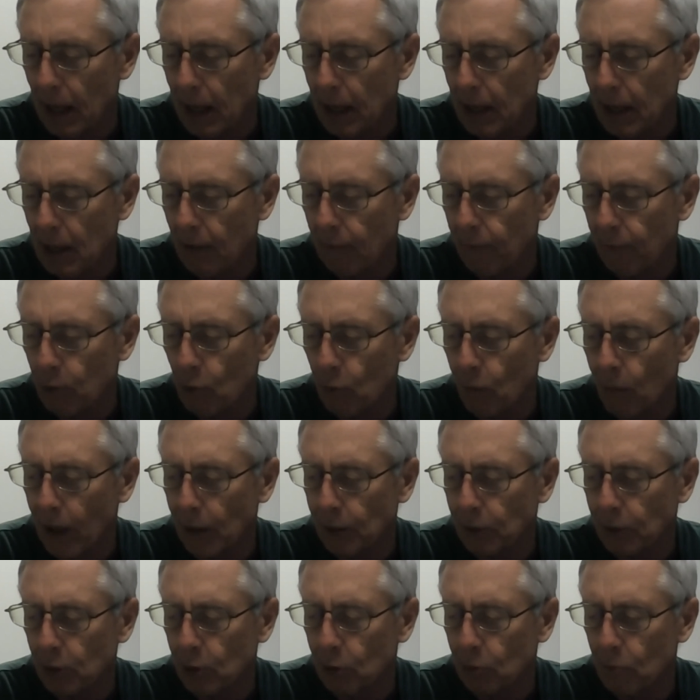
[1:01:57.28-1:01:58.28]
if you
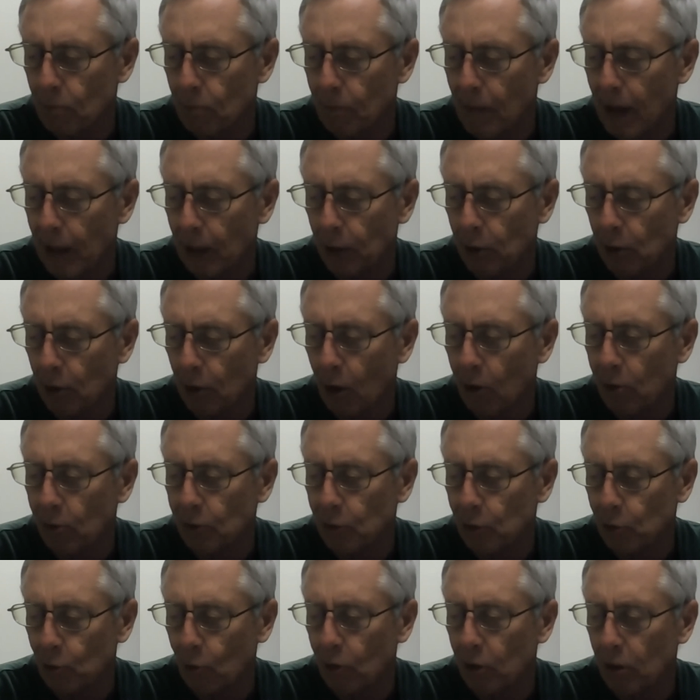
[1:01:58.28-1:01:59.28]
want to make your
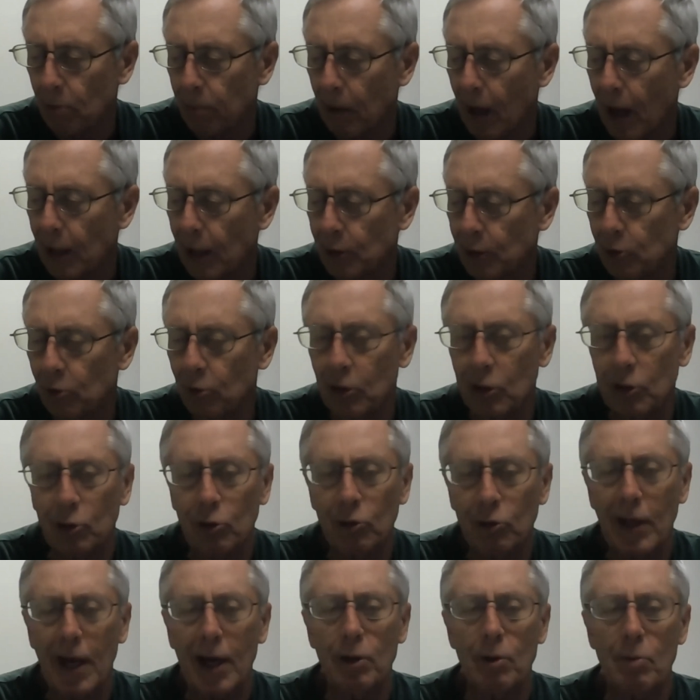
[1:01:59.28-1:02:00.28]
own soil blocks, you can
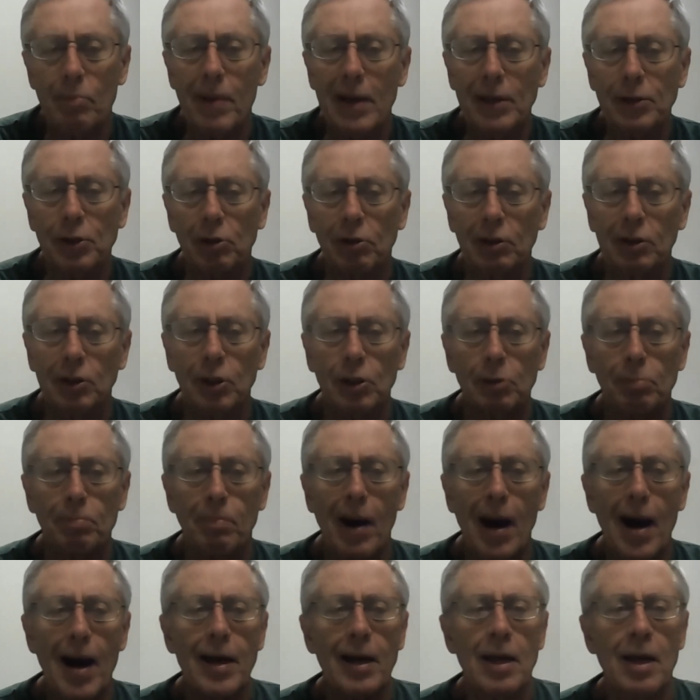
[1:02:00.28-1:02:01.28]
do that. You basically just
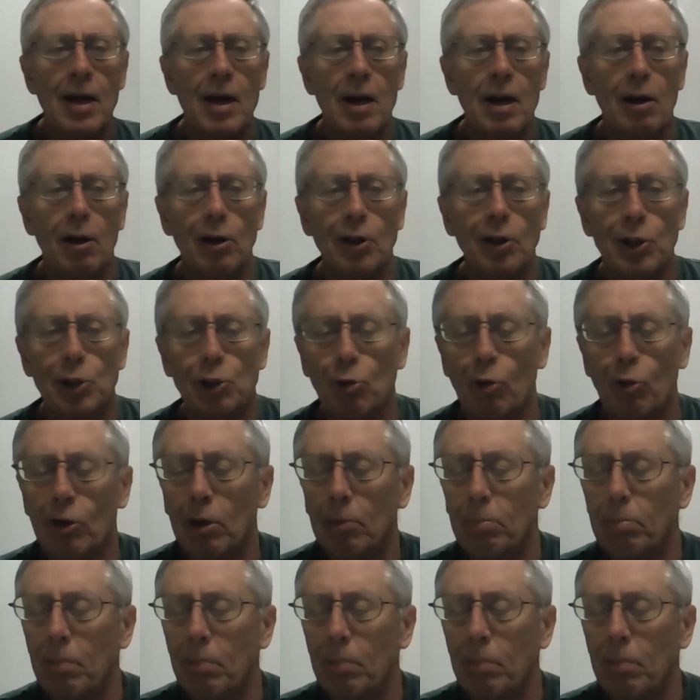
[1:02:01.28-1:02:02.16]
buy a soil